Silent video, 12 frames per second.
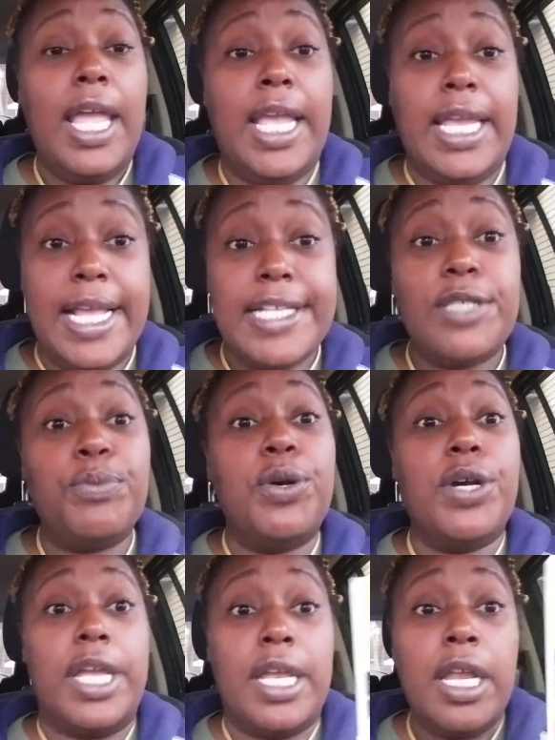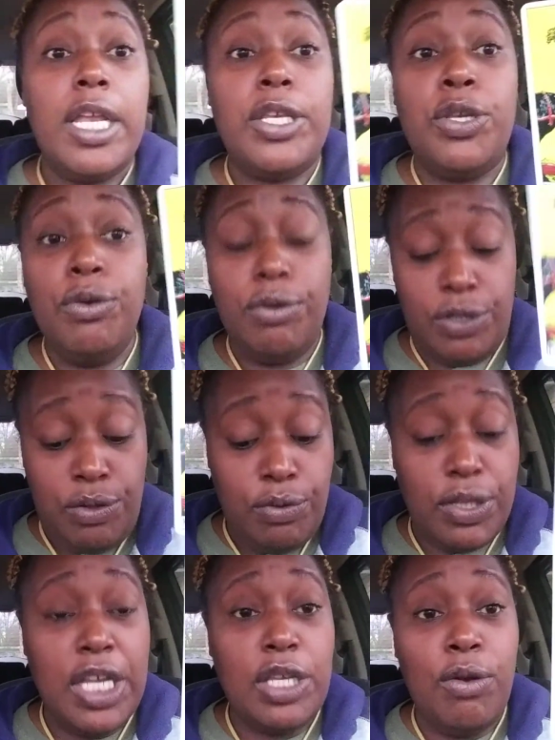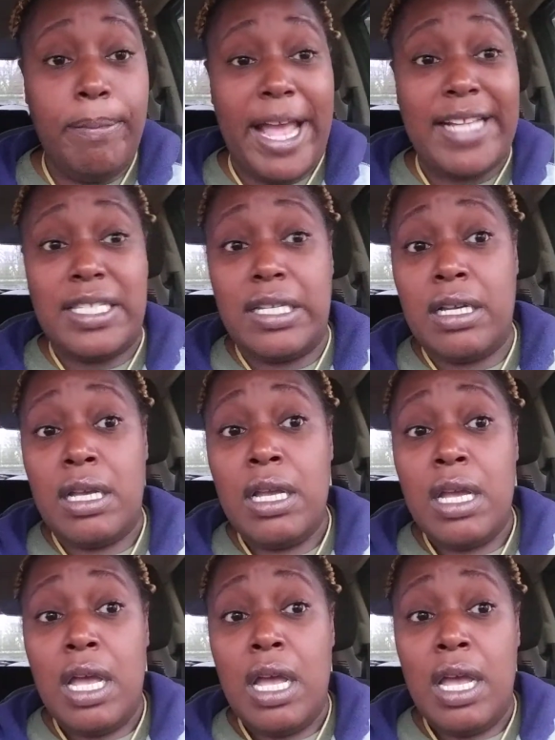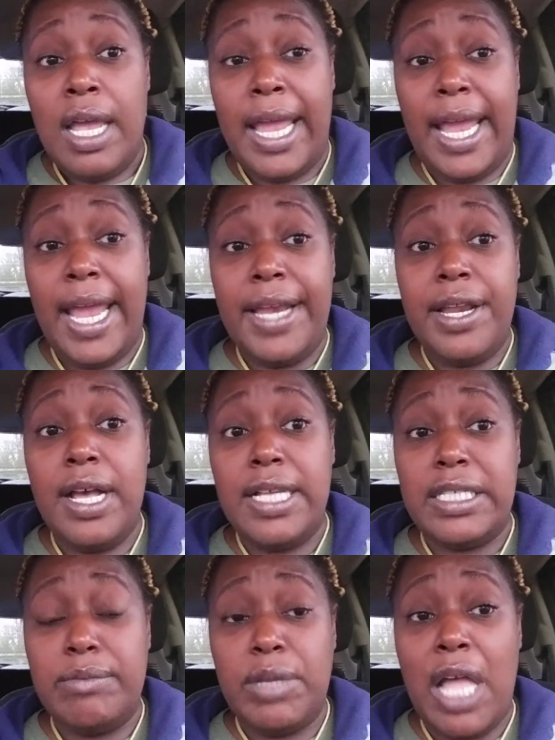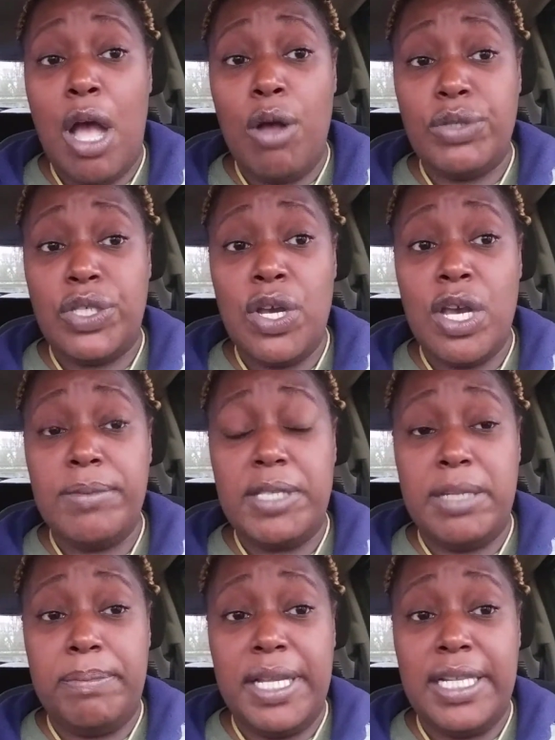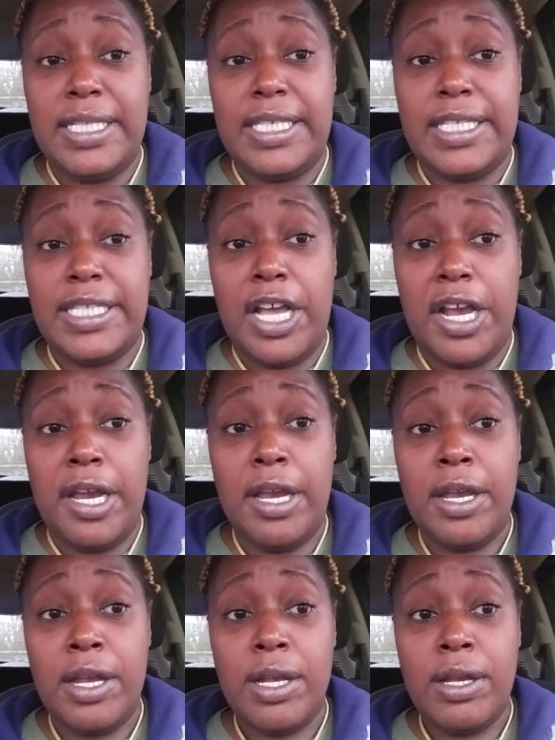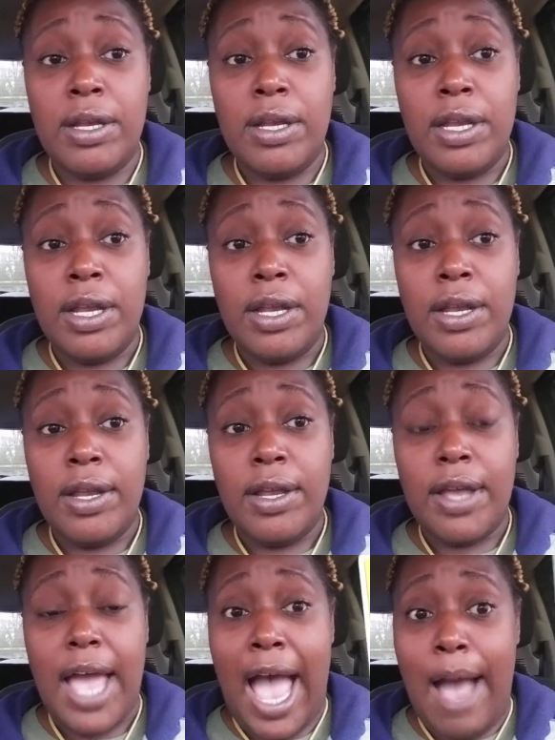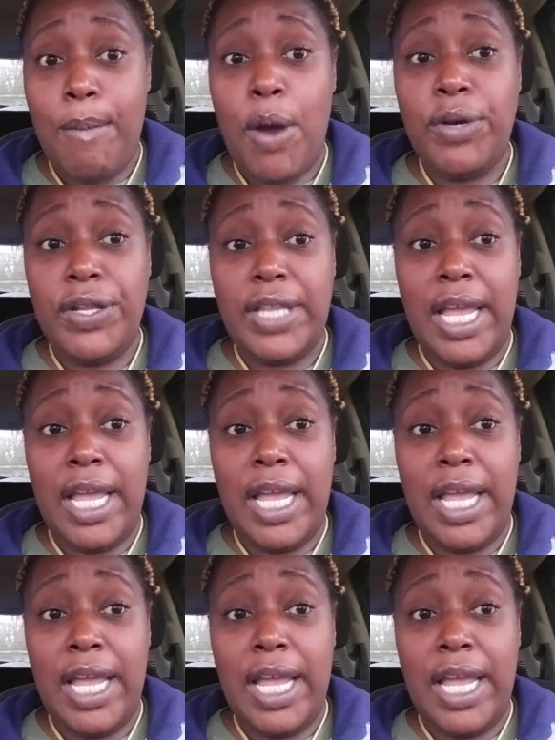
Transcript: And guess what? You you think you about to hand her some long term stability, sir? I wanted